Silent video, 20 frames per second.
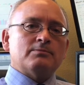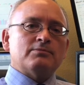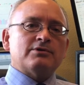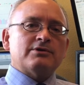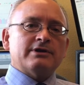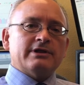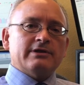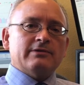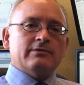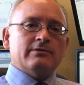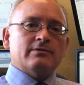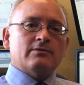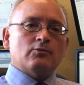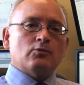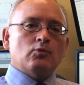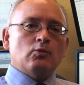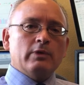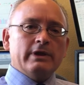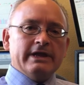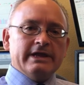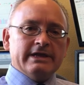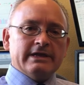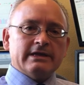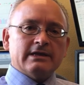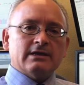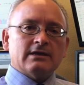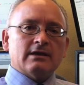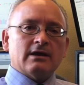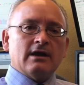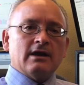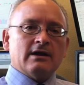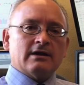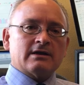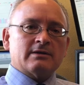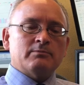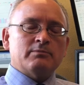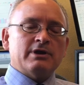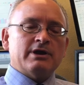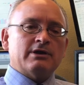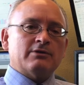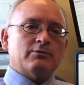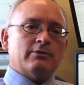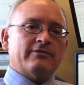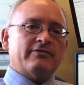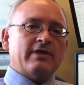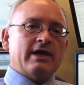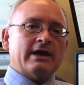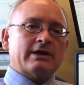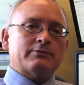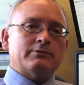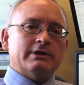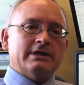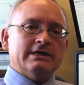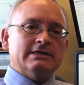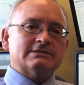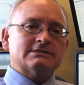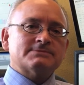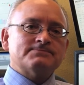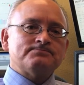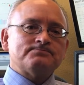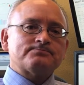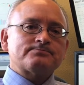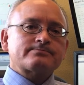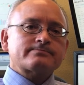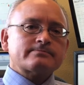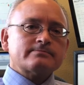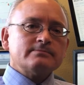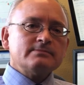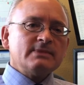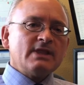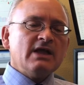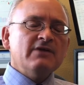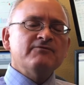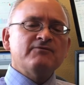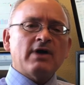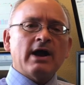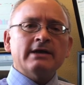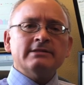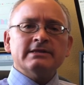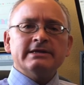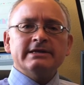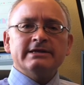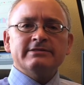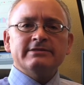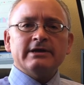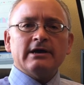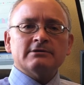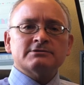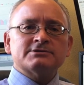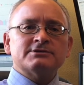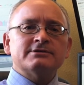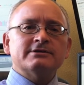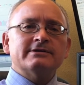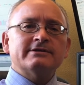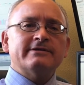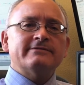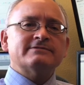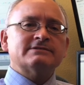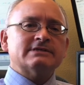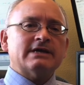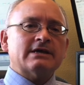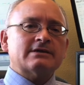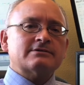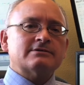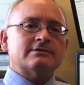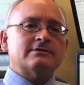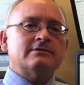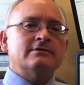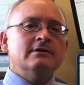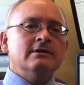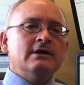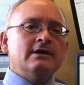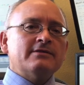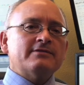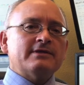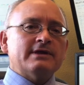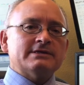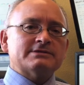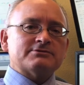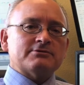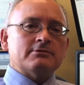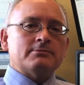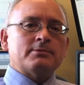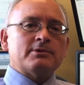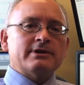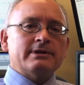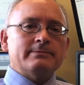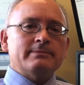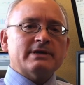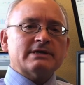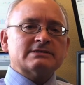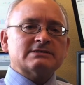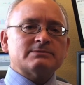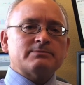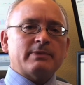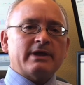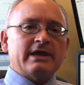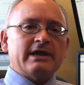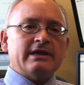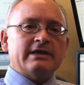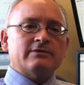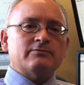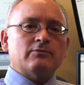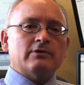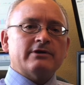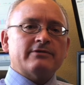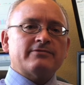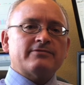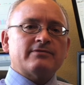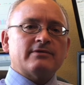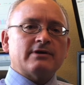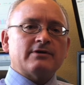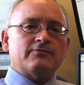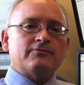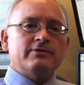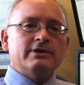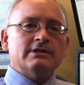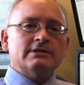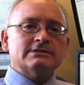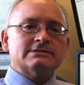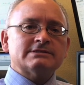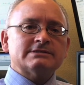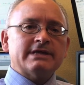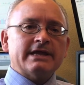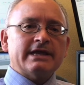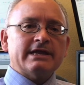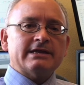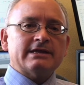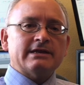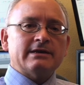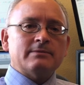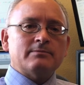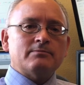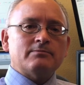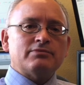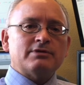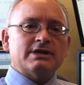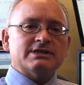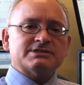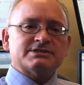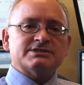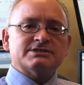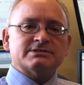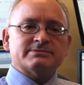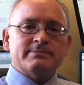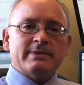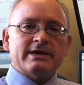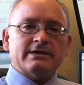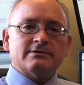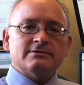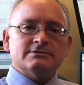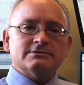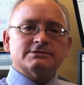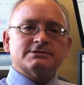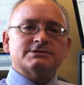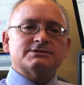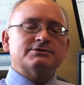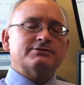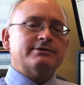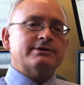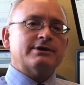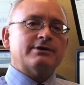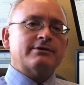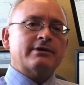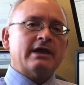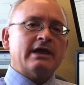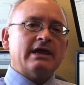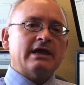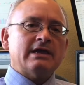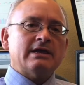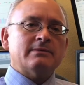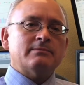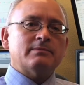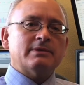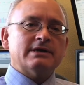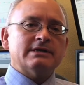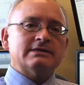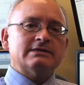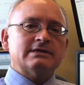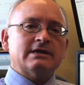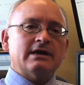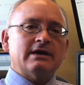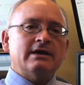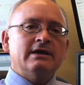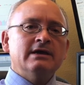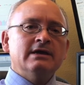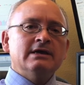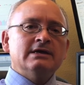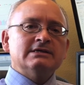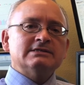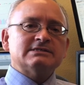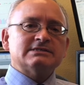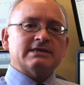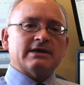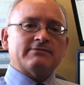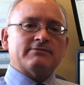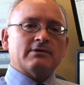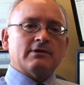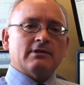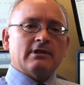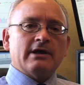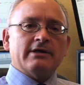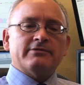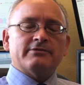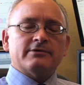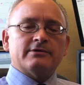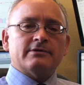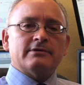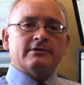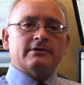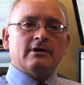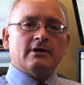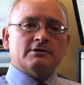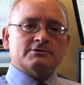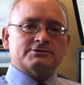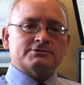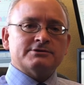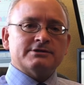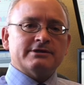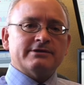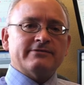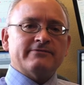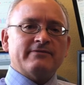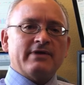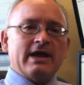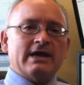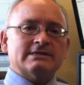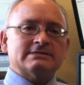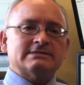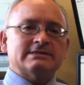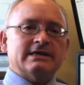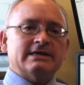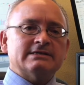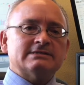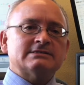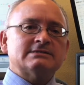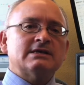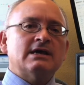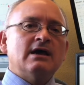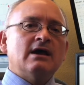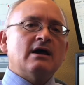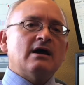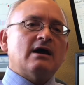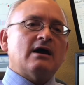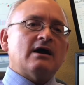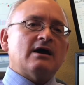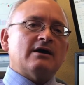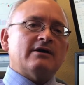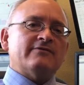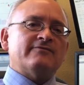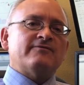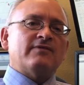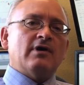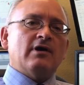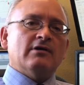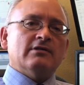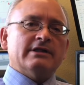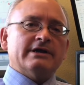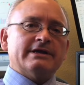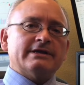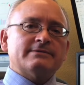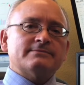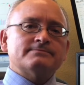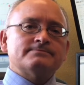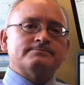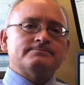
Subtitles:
pretty weak compared with equities. Finally, in the alternative sector, things are a pretty mixed bag, with real estate and precious metals doing okay, but several other alternative assets falling.